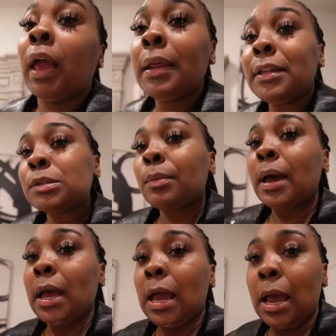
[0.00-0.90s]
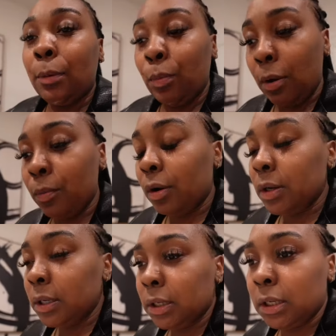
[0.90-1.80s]
this is why I, I want
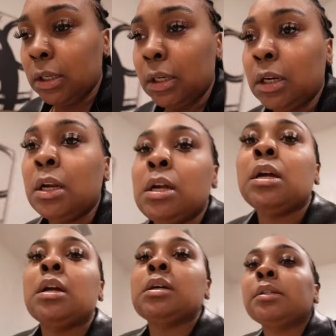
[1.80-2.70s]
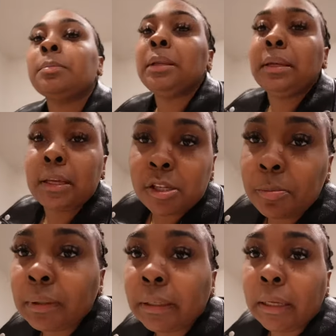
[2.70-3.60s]
her to be
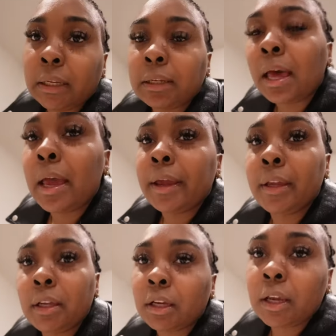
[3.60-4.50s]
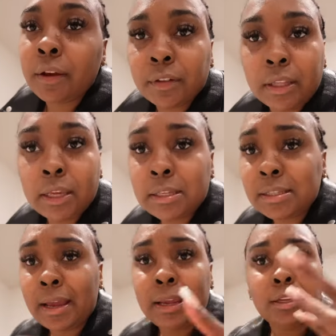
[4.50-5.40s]
disciplined. Like, everything is
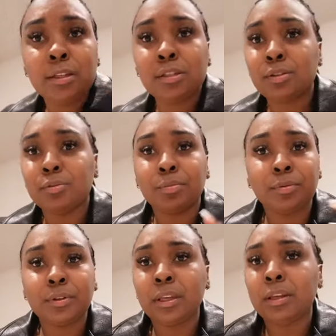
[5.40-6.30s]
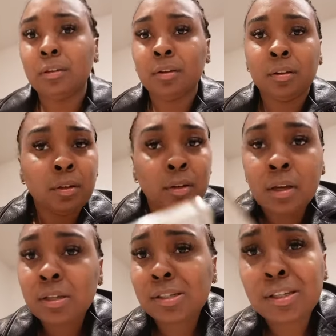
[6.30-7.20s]
not handed to you, Buki,
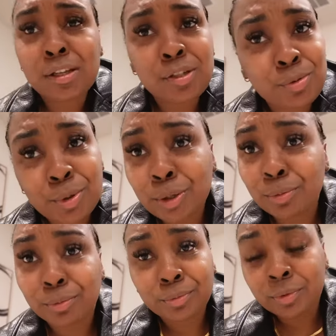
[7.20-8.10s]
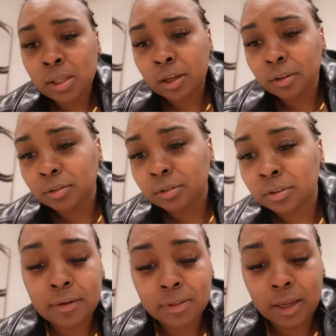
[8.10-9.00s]
just because you cute. So
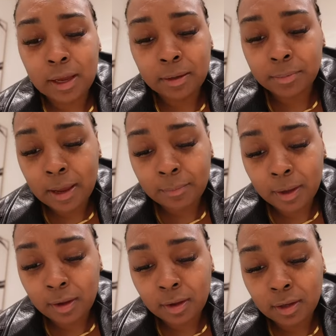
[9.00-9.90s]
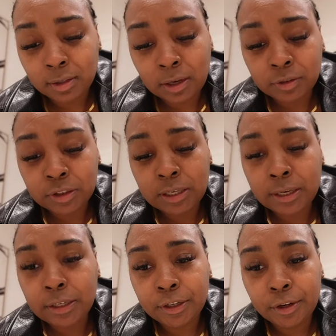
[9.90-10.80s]
I was like, I'm not mad. As long as y'all
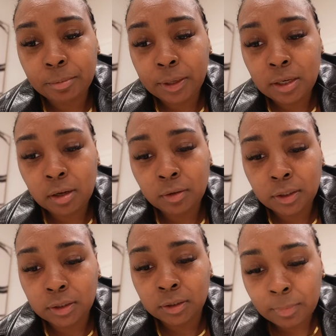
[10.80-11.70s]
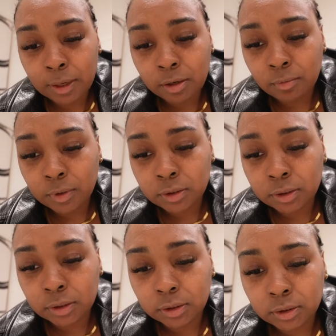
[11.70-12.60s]
ain't in there beating on her, make her
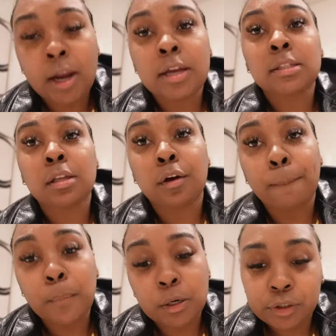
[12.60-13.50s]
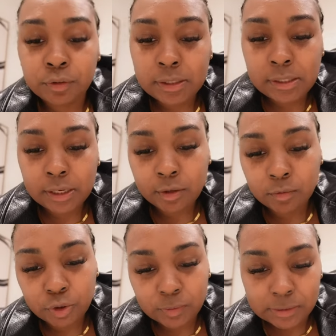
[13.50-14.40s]
run. Alright, so March twenty-second,
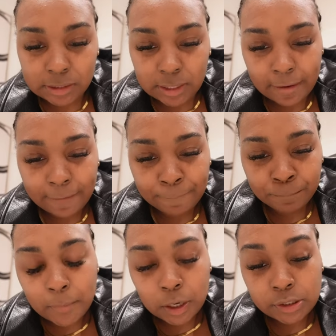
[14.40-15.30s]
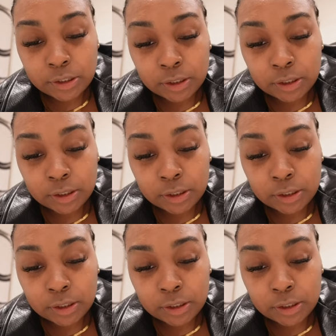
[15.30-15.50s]
which was today, March